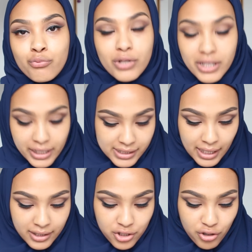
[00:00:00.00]
really
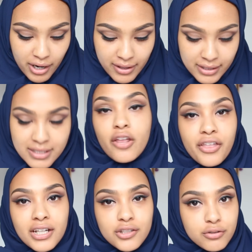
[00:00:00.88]
excited to try this. I
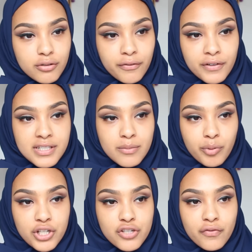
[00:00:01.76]
thought I'd do a first
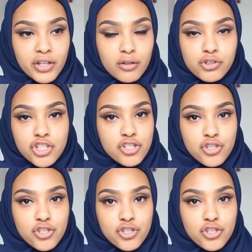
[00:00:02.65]
impression video just